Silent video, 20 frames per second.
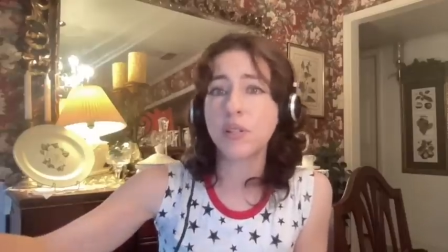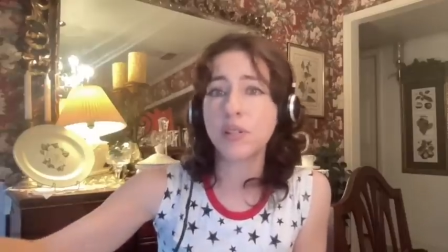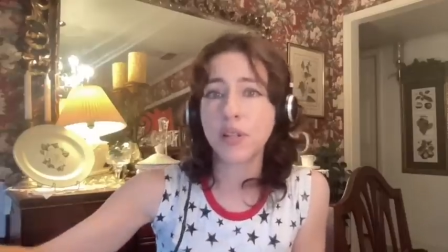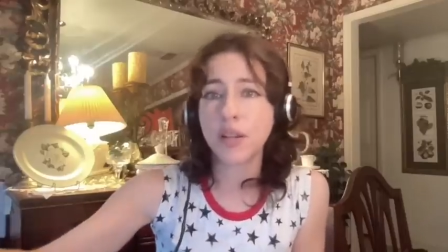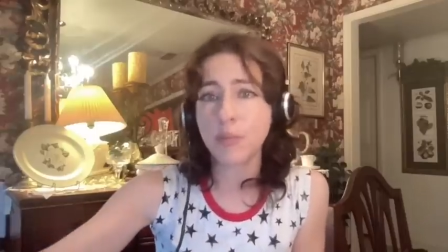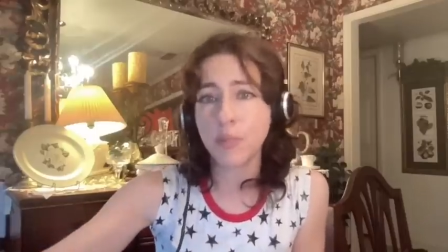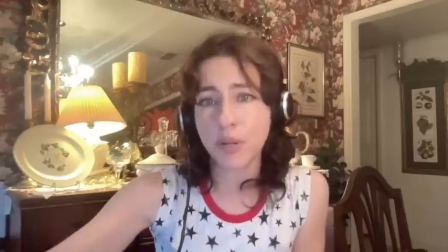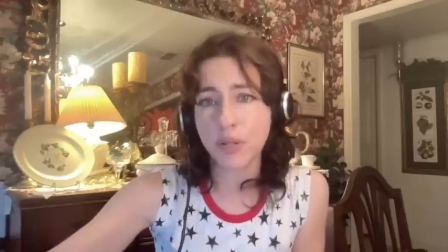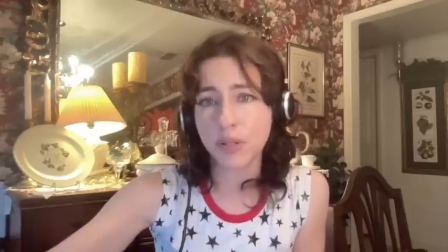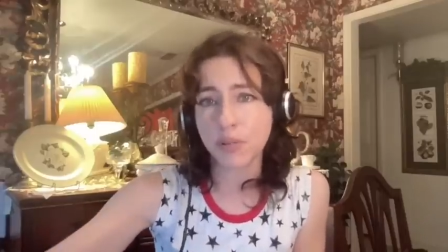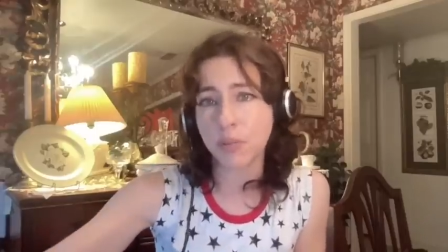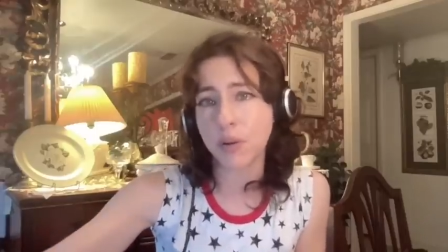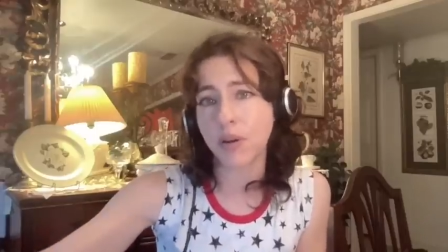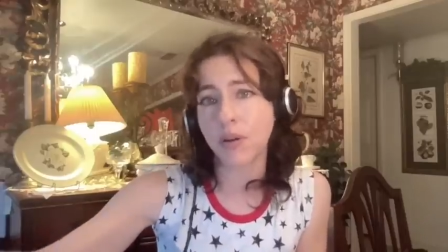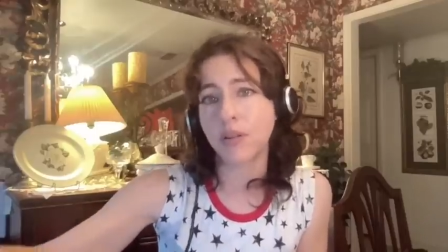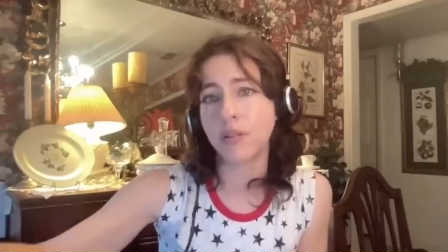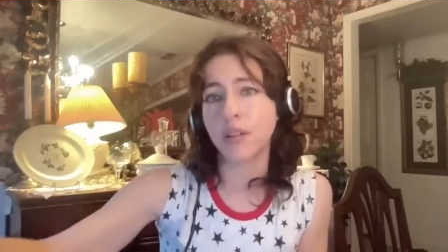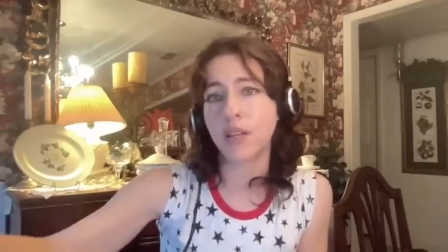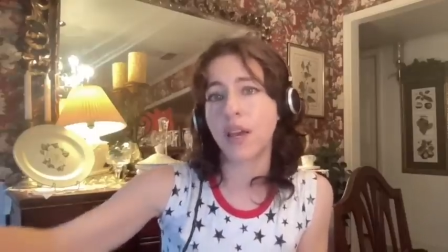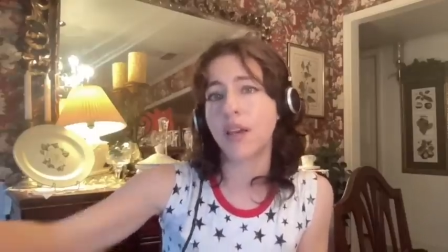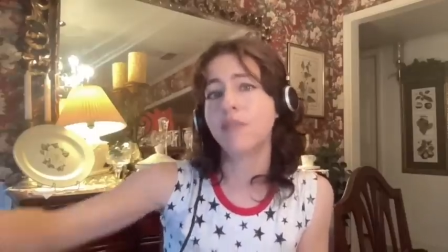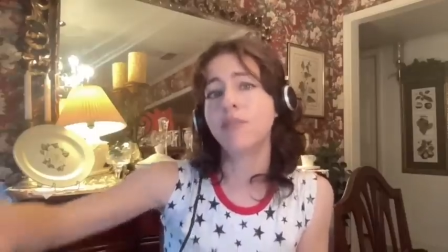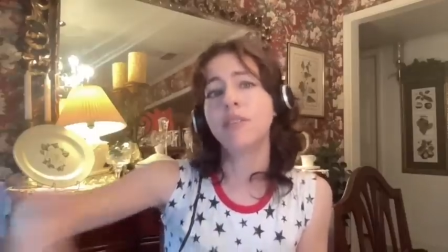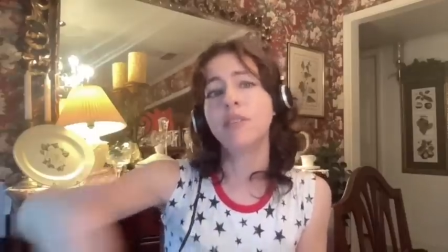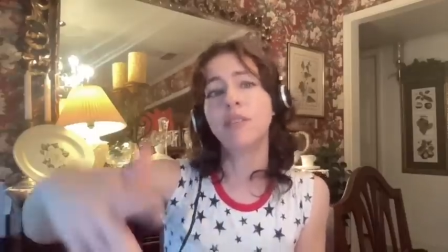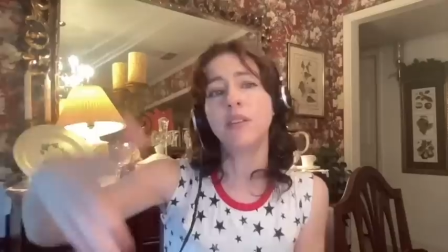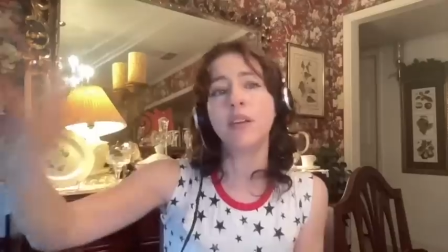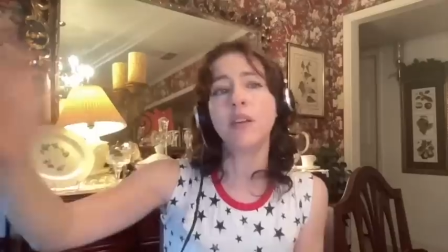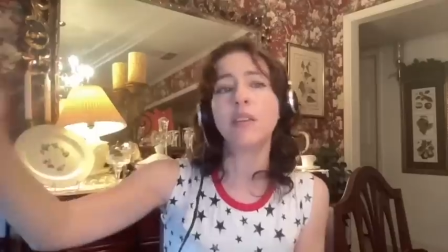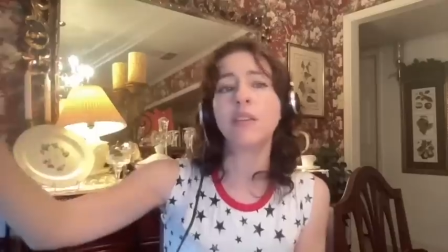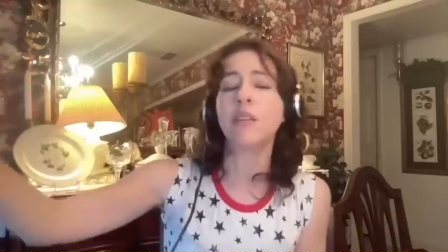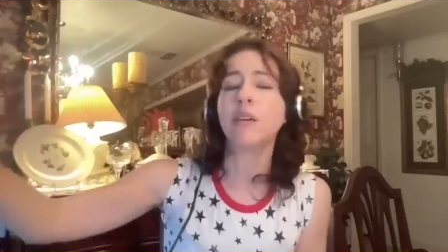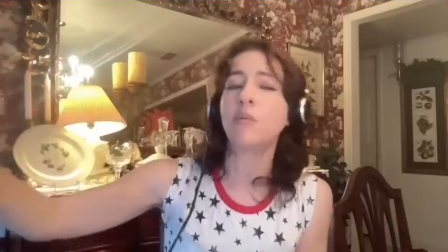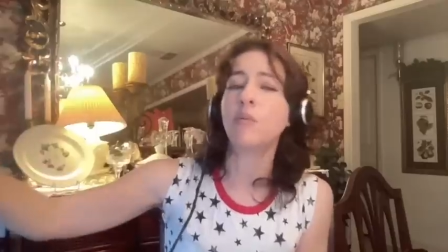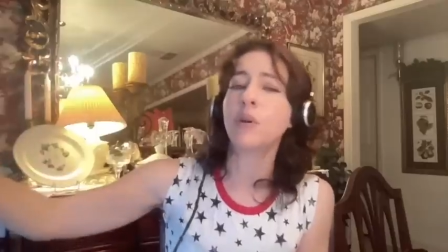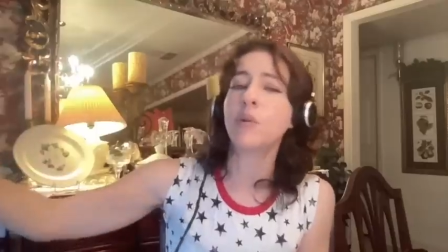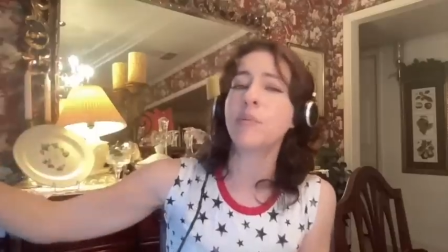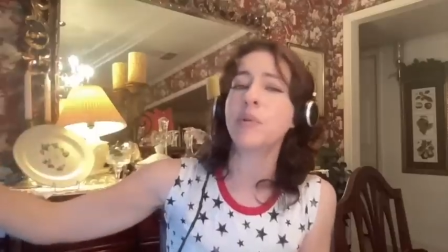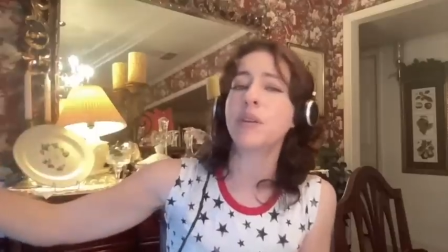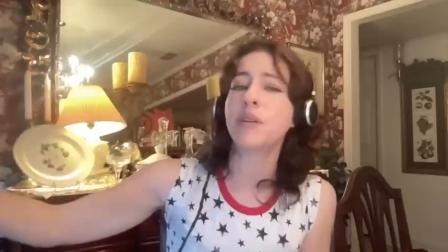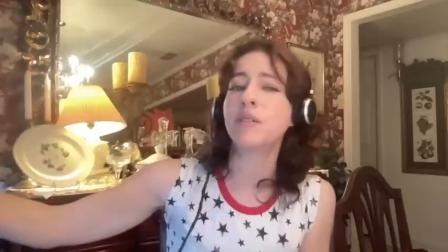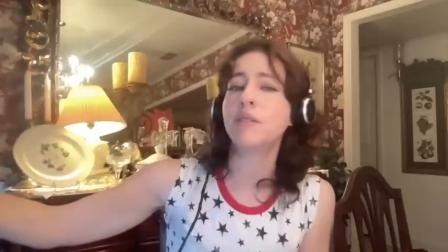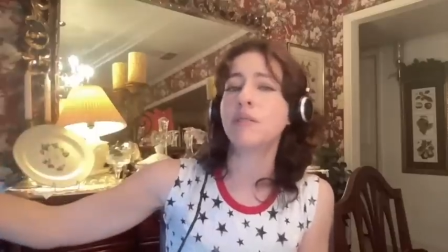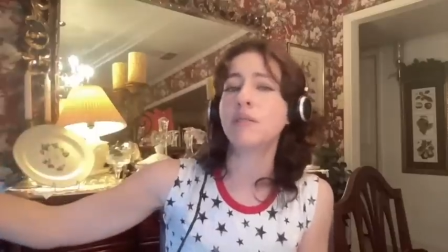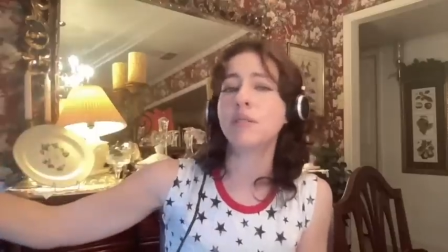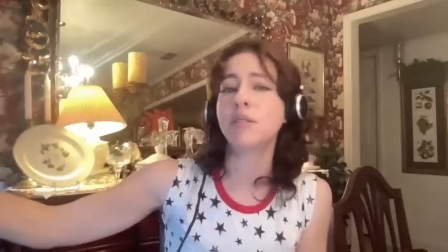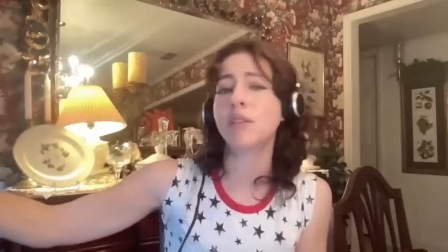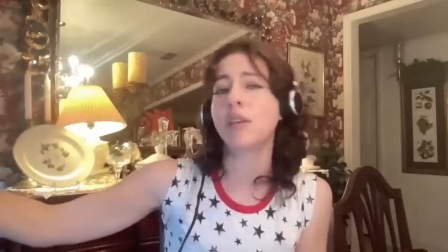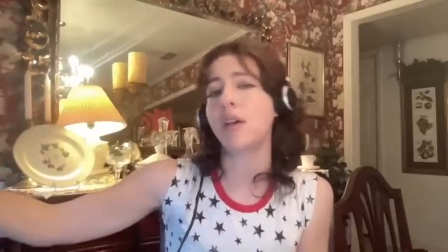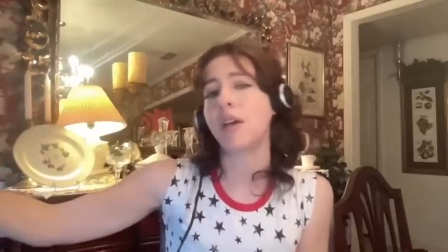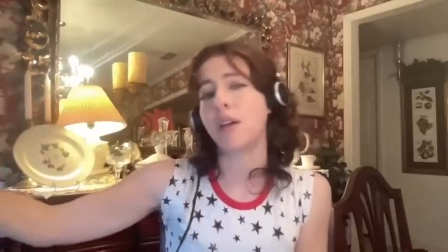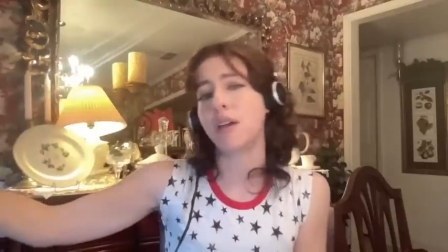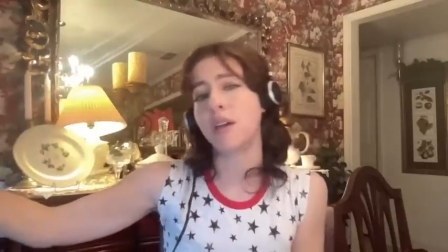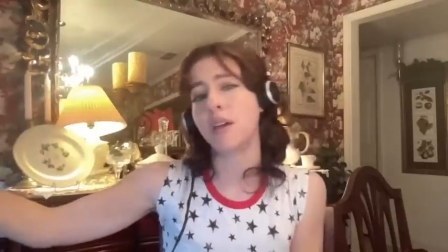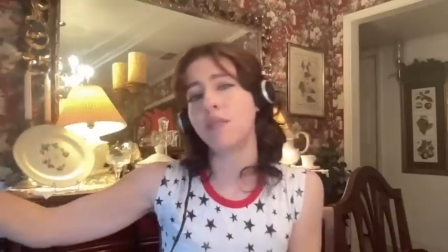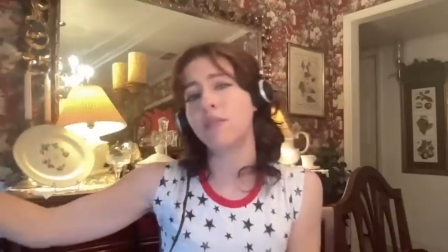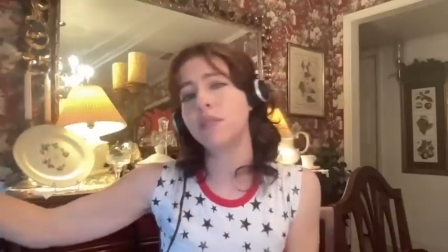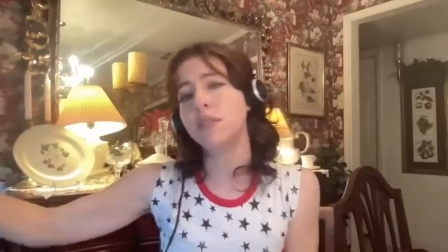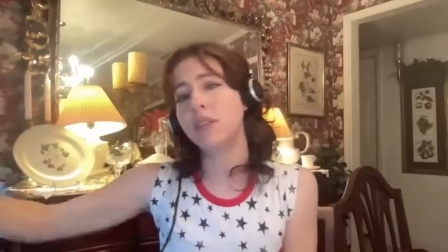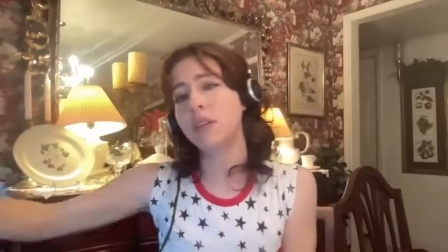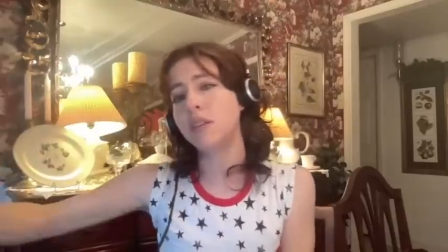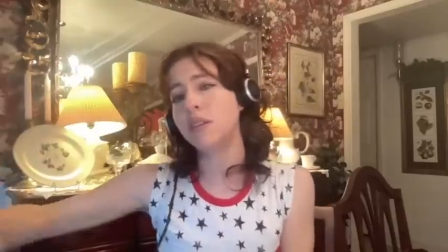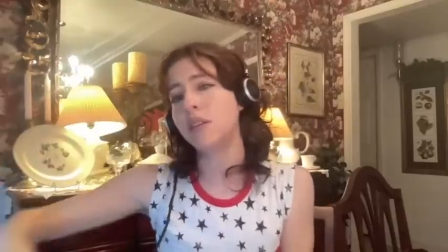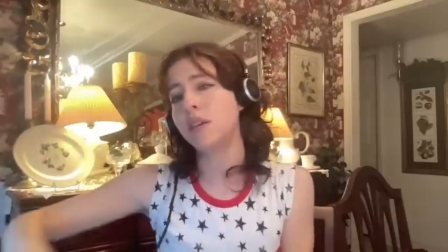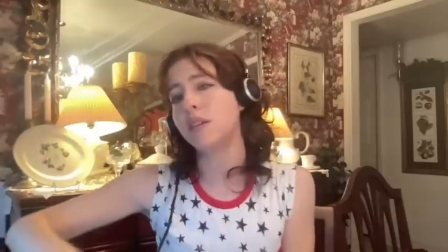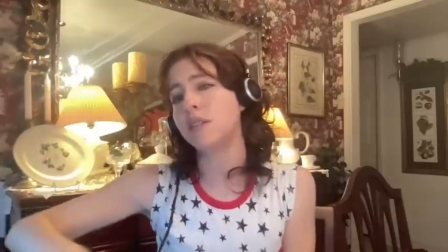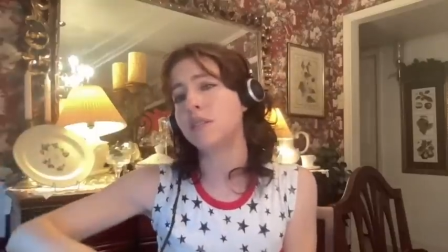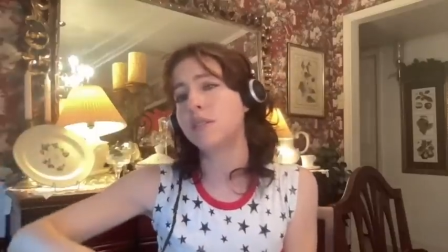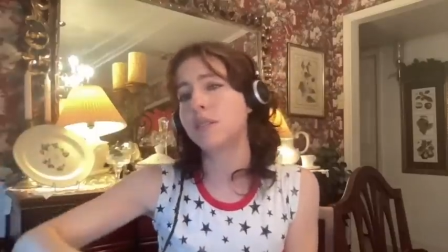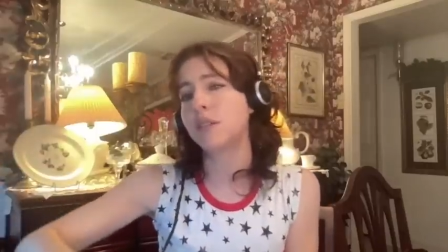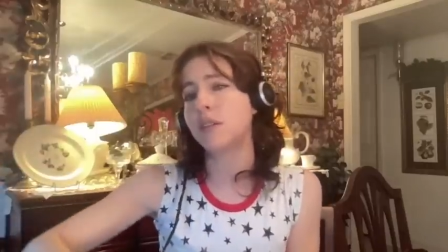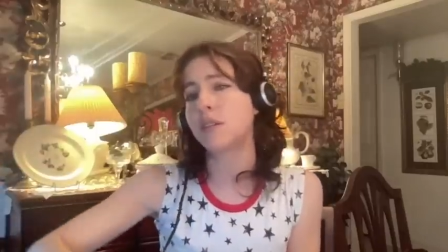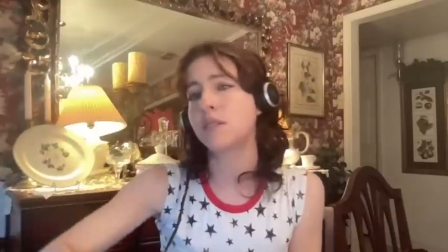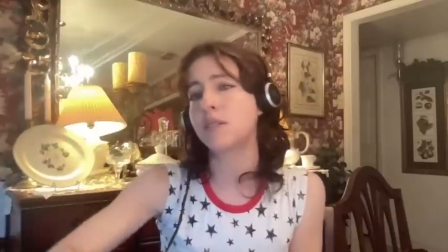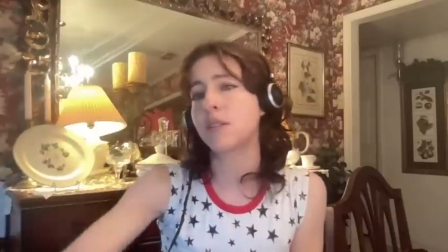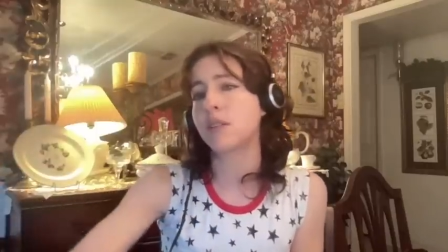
statements apparently everything that women say everything that that,